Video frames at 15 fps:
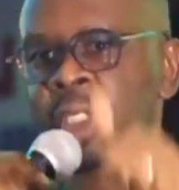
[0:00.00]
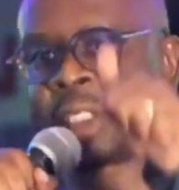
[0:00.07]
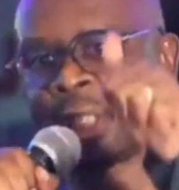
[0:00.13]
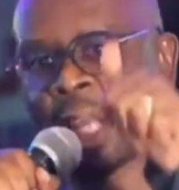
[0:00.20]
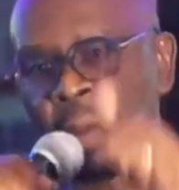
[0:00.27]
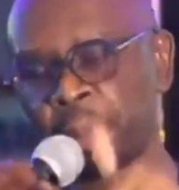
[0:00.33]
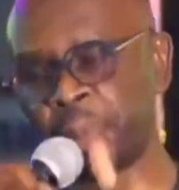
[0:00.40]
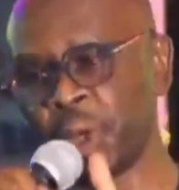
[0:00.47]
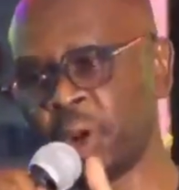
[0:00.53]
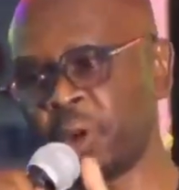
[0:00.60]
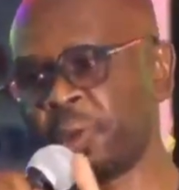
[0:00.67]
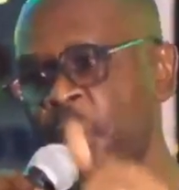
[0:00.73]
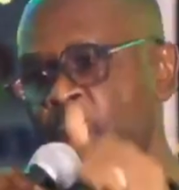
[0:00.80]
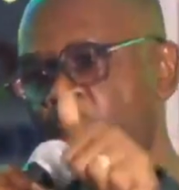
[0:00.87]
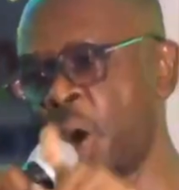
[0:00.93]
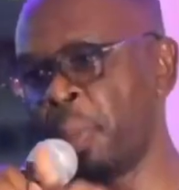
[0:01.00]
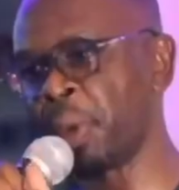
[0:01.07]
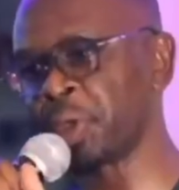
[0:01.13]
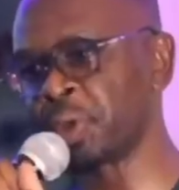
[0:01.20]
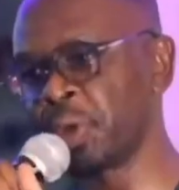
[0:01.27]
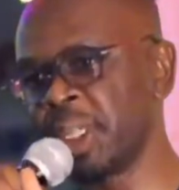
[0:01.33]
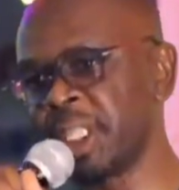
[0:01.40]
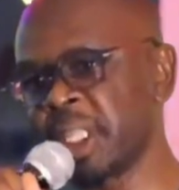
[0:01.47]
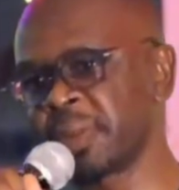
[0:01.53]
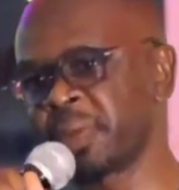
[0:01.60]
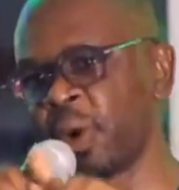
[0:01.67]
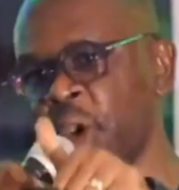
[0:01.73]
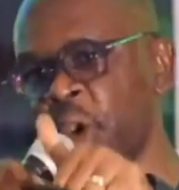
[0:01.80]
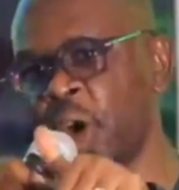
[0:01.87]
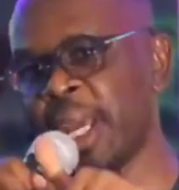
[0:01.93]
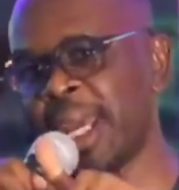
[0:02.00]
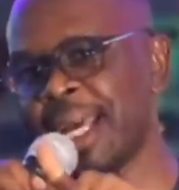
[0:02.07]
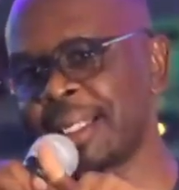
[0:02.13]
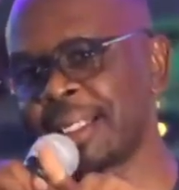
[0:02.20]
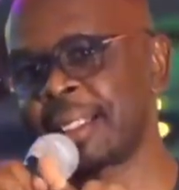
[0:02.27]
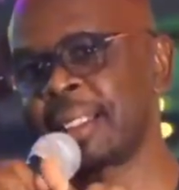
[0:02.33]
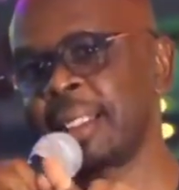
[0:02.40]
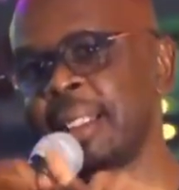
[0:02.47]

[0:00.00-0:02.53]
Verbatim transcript: champion for more opportunities for lawyers